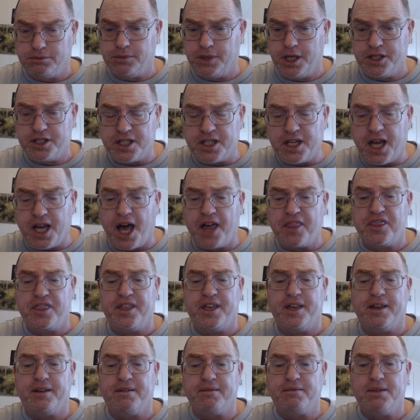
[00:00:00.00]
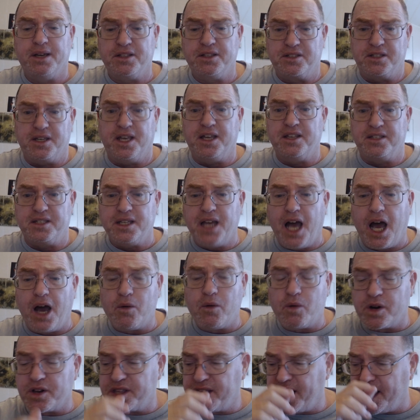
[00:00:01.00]
It's a non thing. It's it's
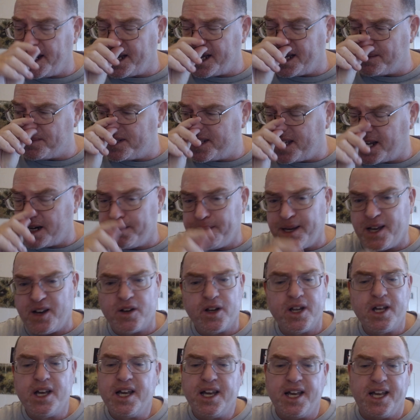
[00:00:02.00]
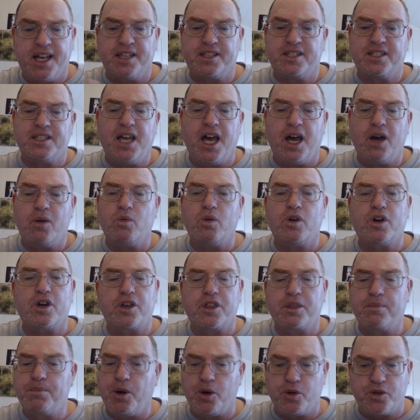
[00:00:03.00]
not worth getting upset about. It's not
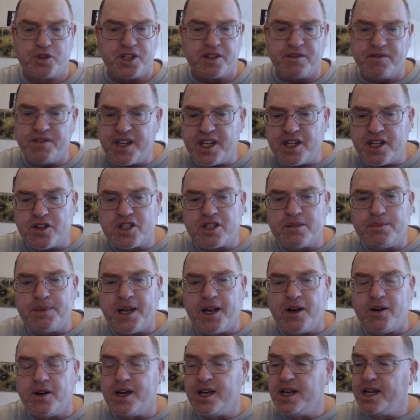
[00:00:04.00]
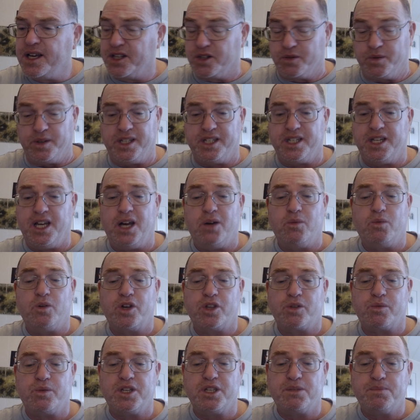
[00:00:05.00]
worth posting videos about. It's really not
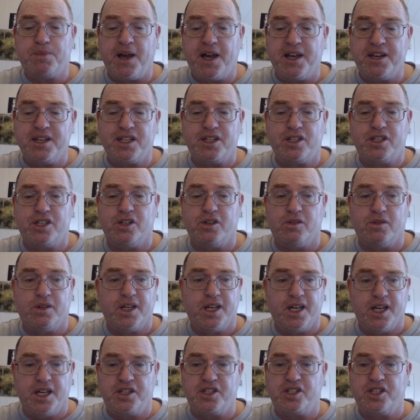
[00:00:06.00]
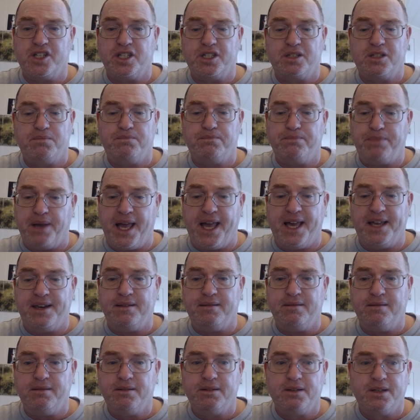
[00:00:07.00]
worth responding to. It's just
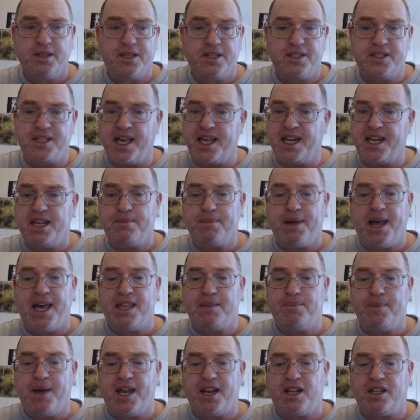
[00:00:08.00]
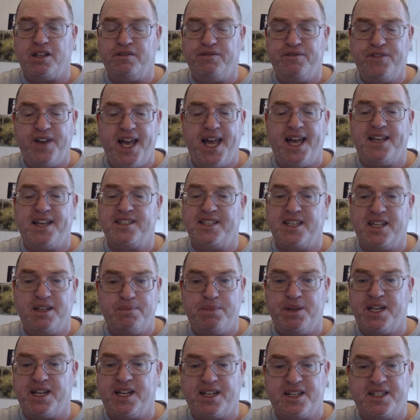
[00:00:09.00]
been stating mathematical facts that have
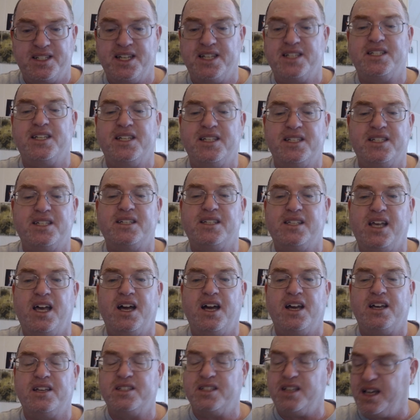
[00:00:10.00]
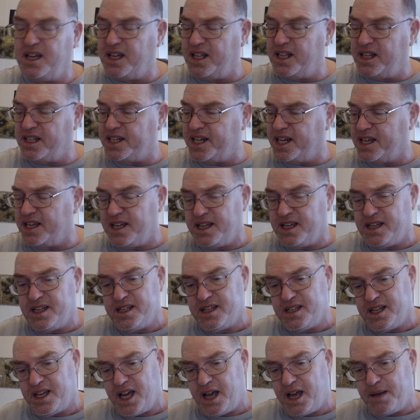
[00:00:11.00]
been in existence as long as the holiday
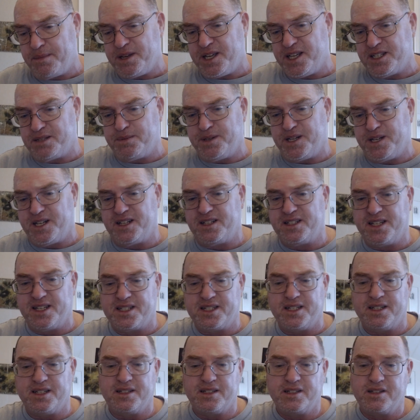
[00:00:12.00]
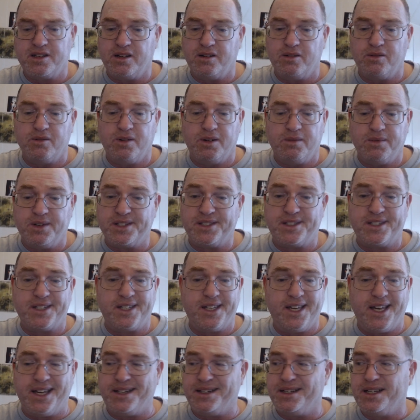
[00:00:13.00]
hobby has been in existence. So once
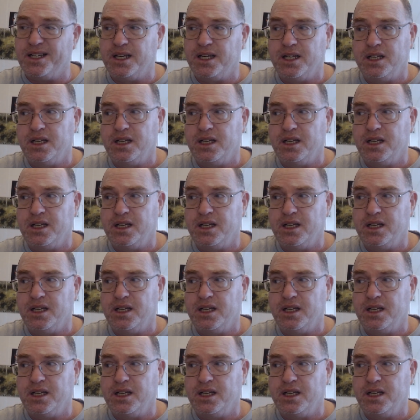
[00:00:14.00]
again,